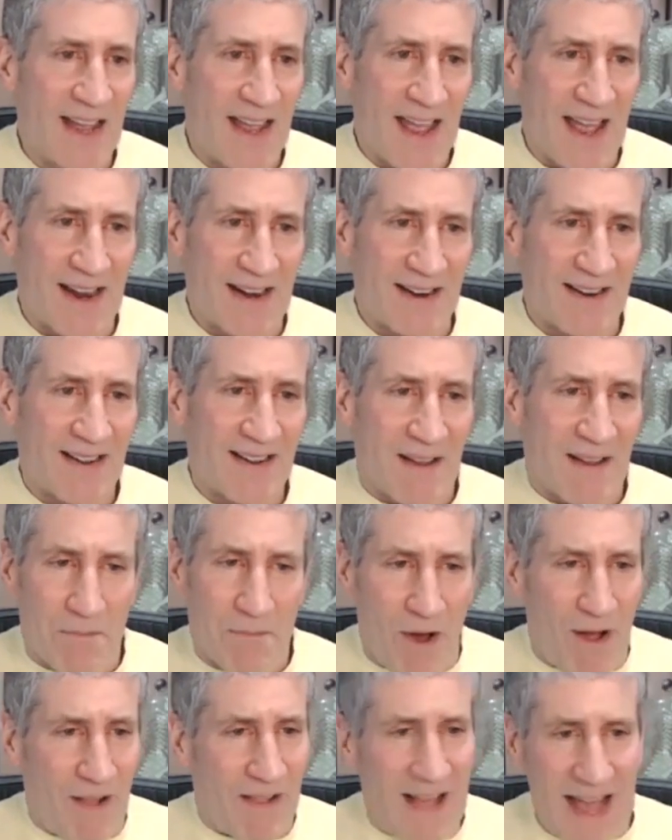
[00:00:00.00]
And
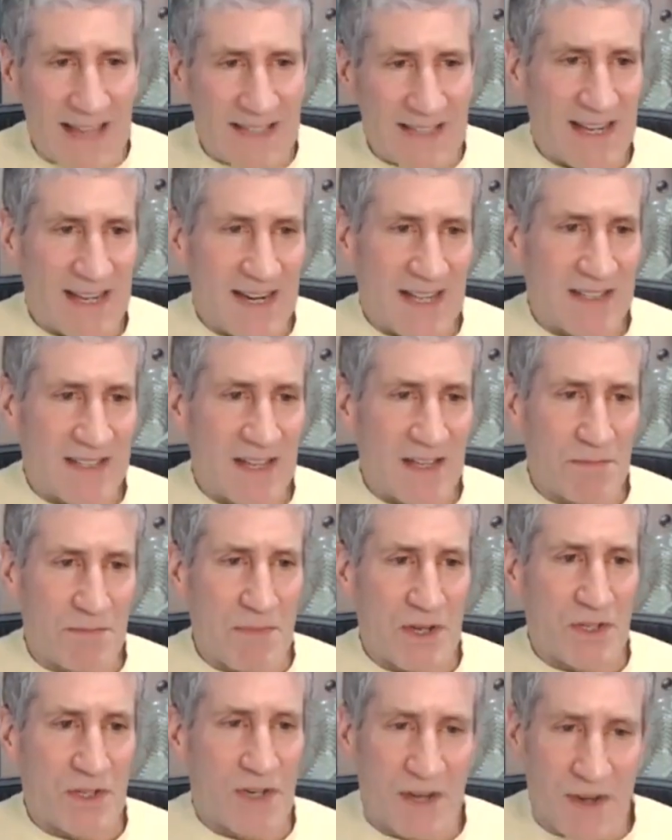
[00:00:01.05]
Paul has it as his
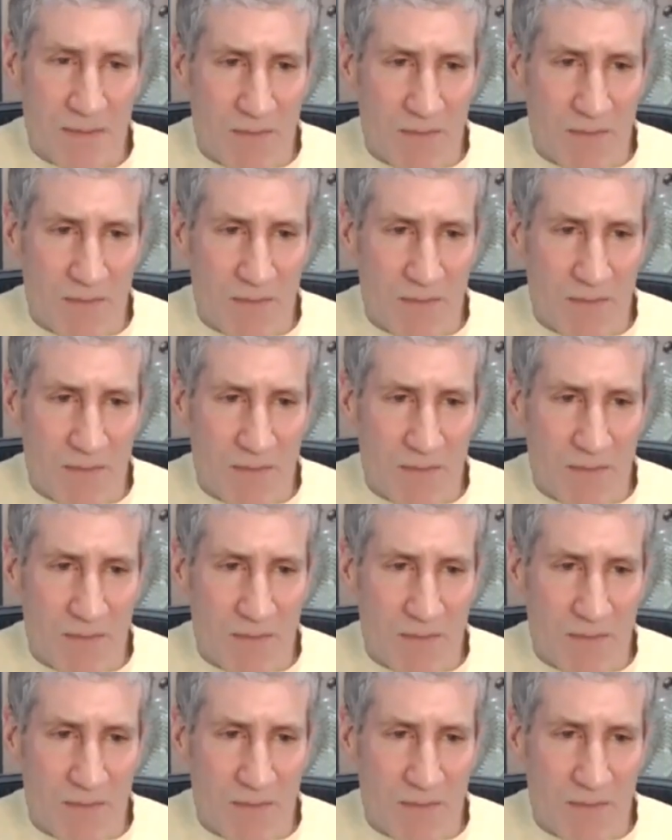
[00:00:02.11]
mission to